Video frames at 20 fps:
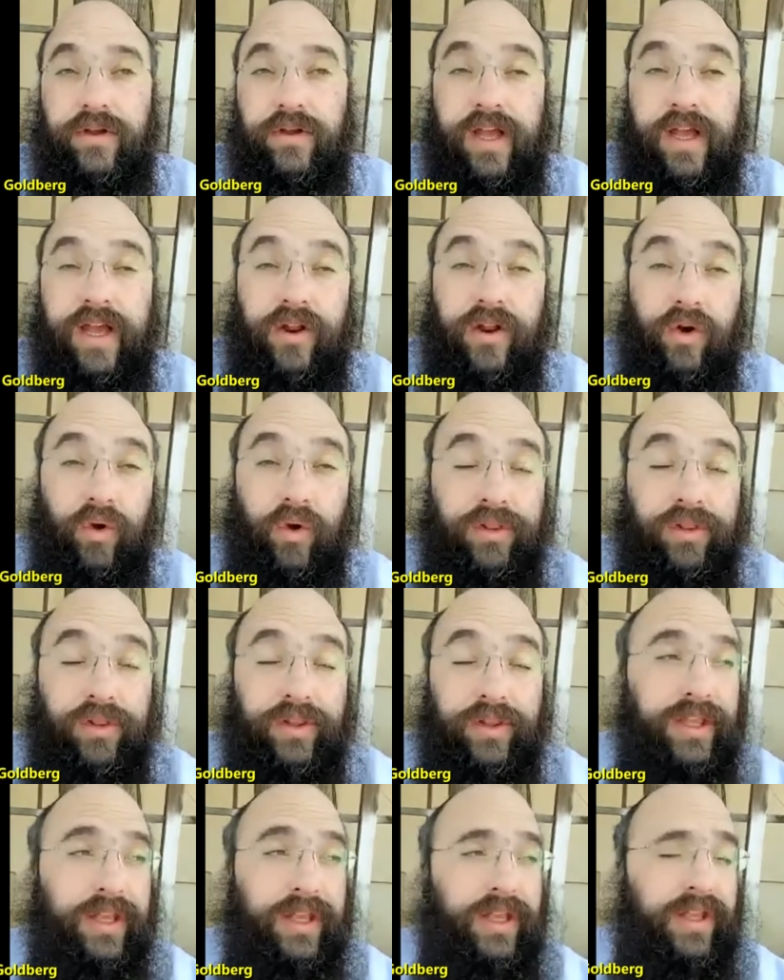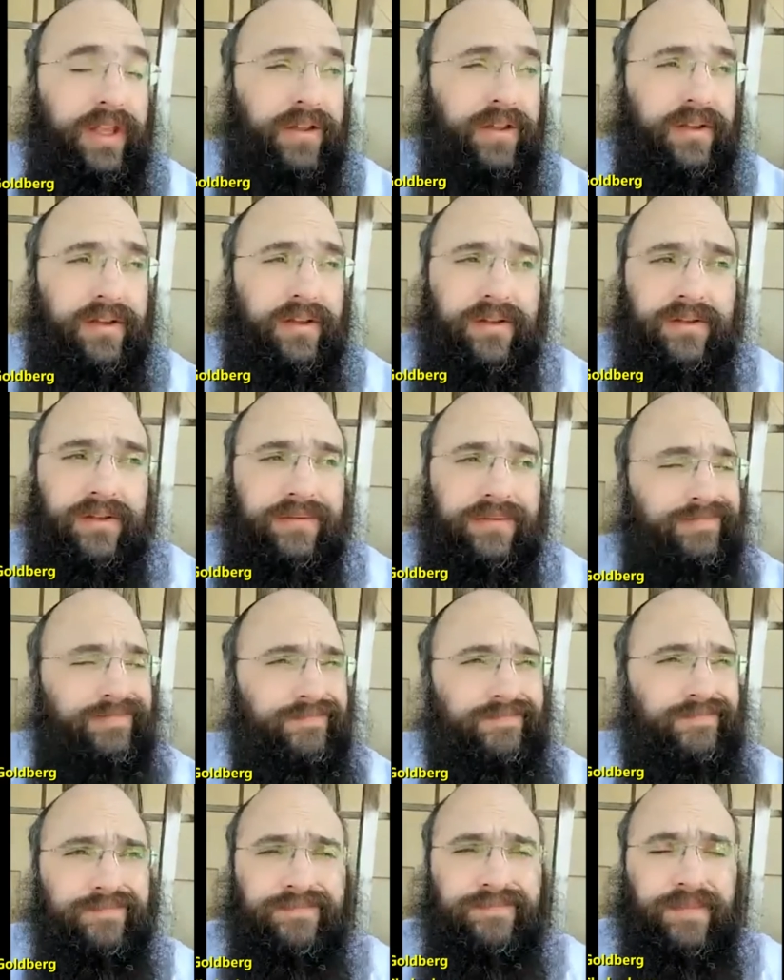And only
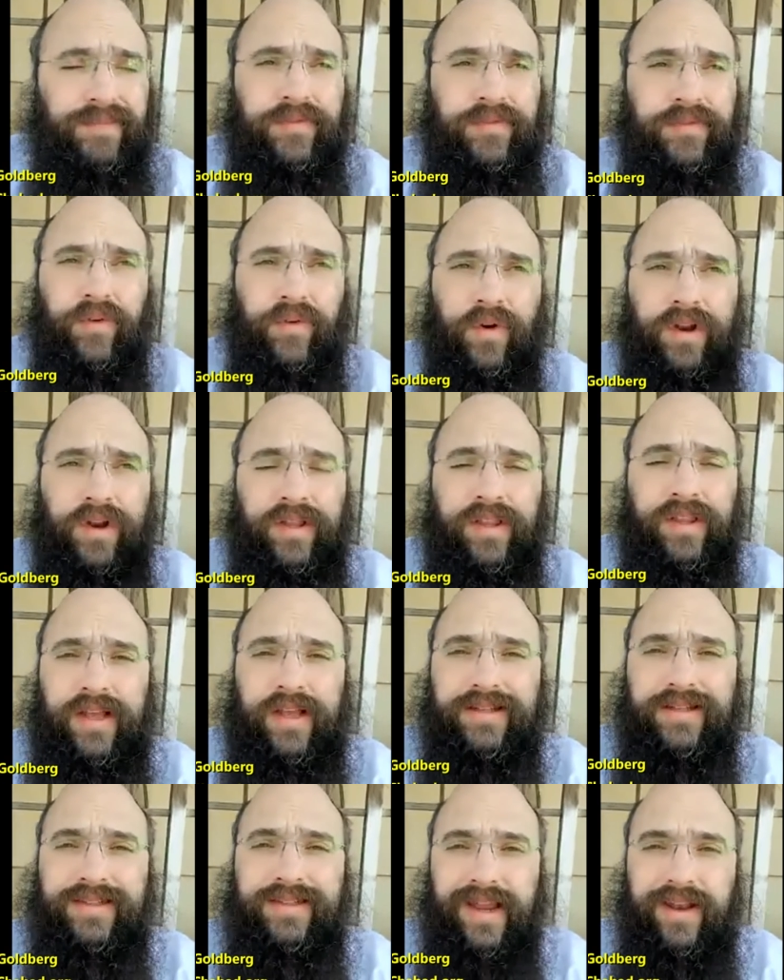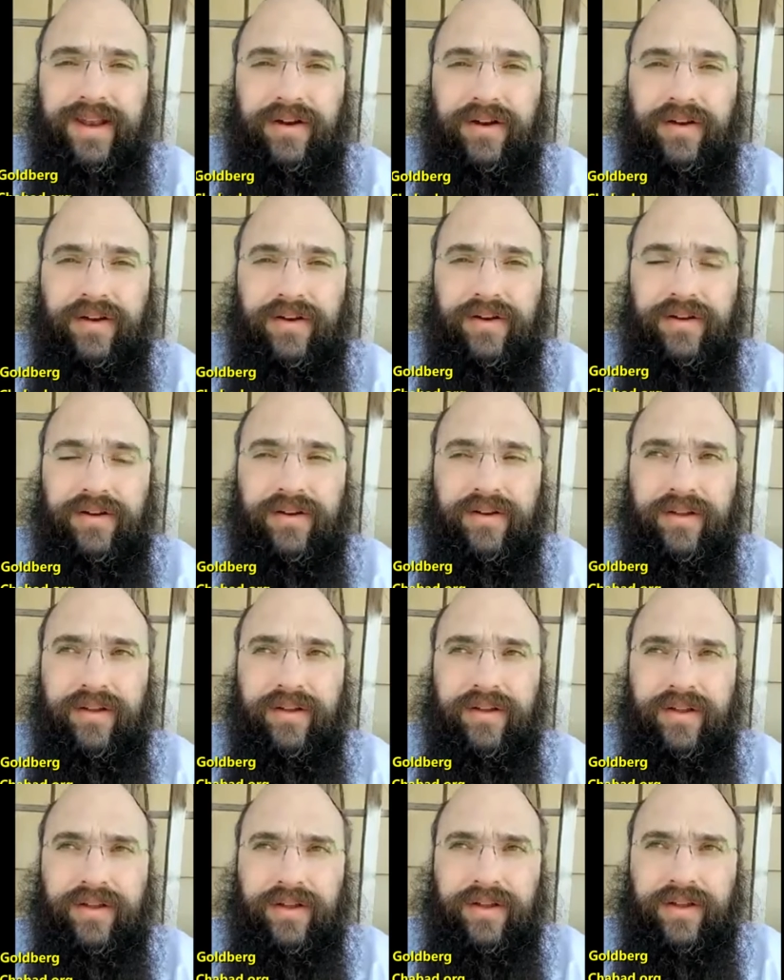but 40 days later,
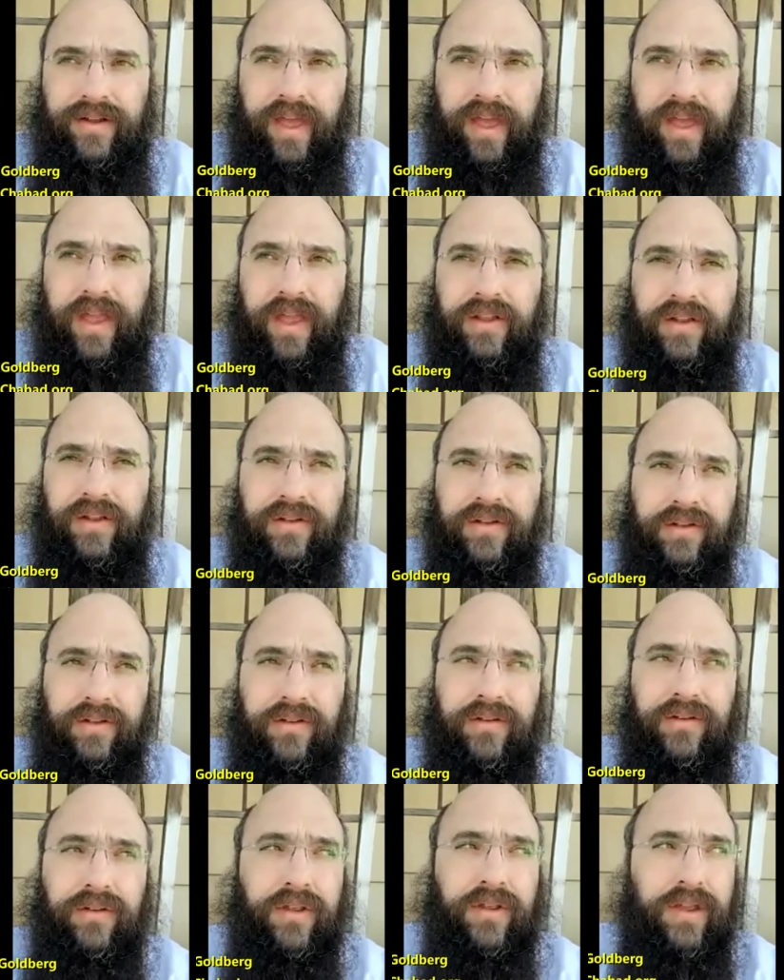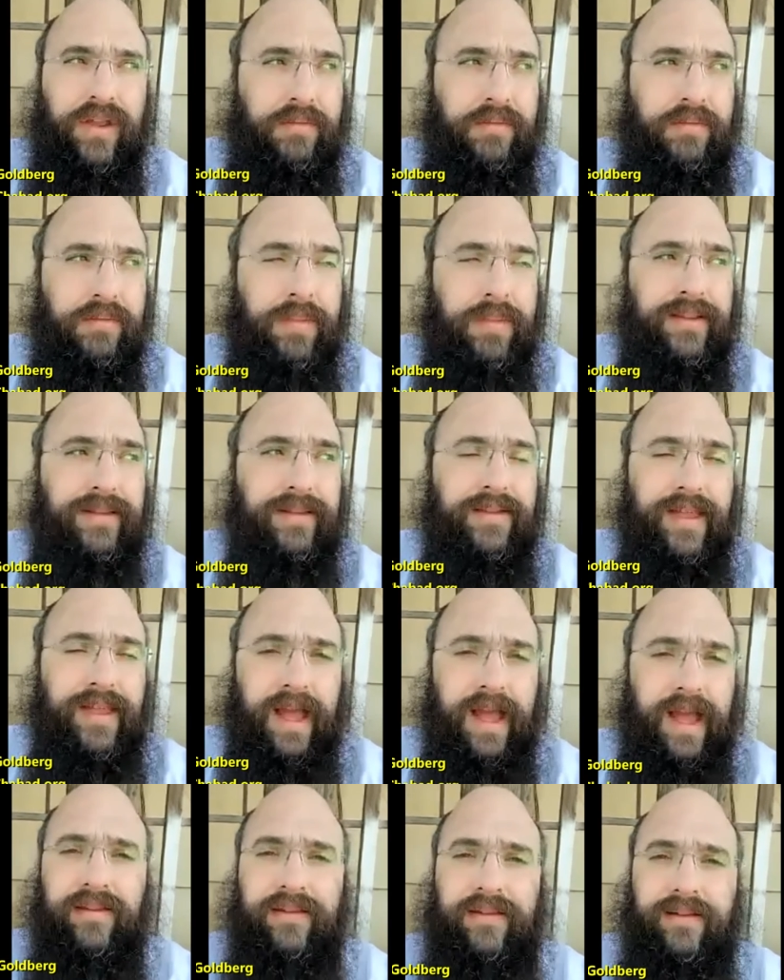they can commit
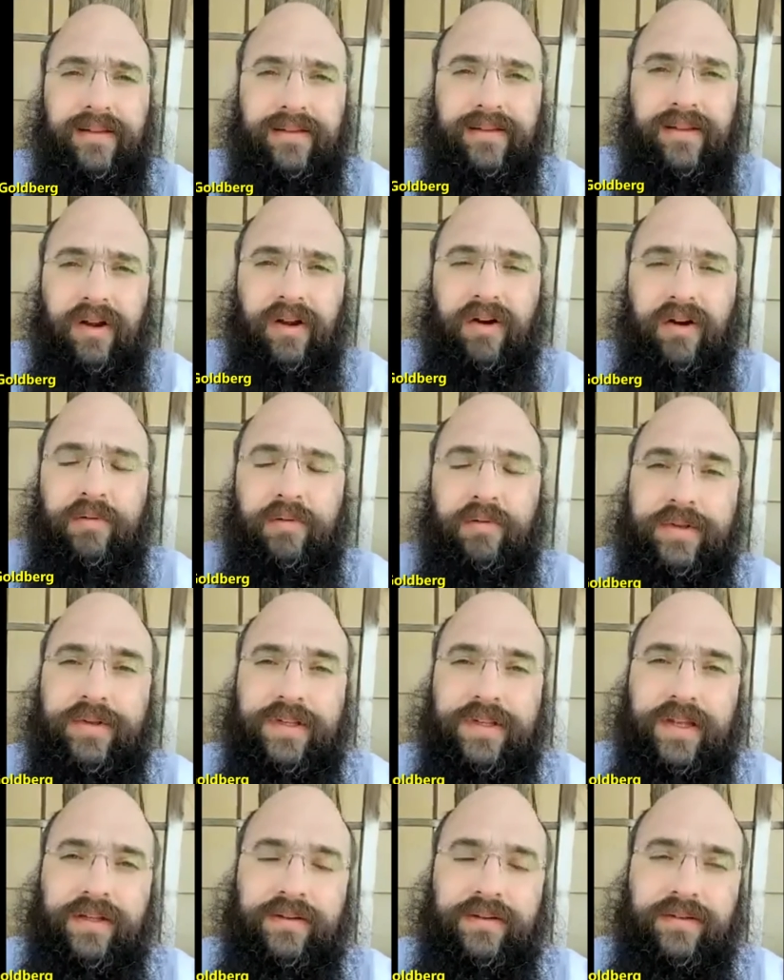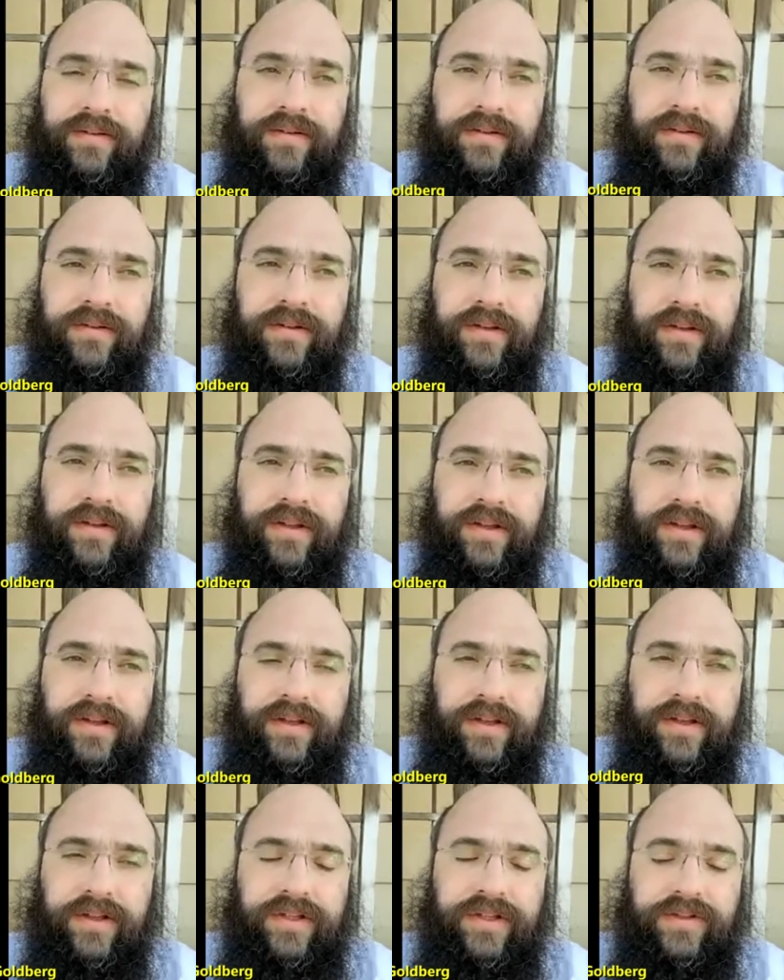that terrible sin.
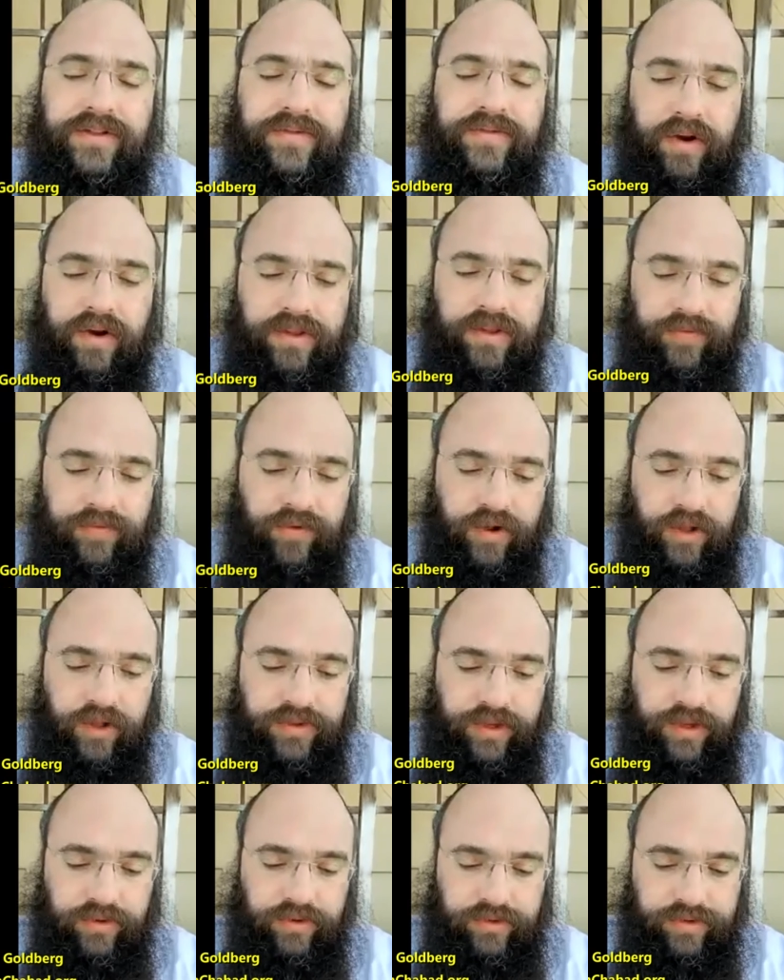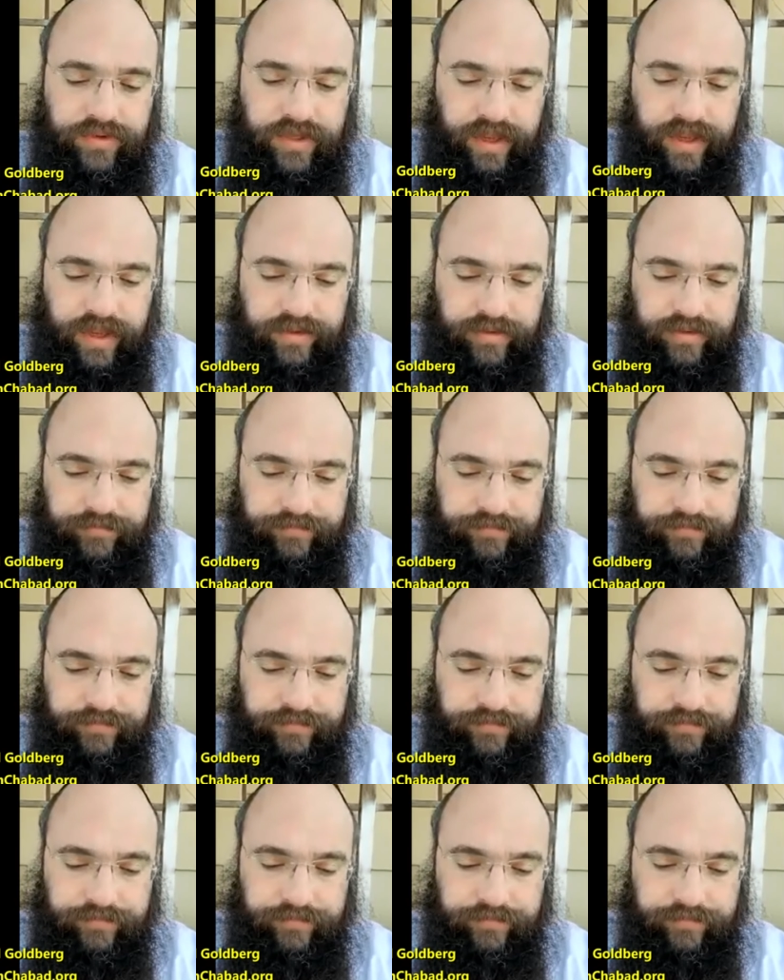It's very difficult to understand.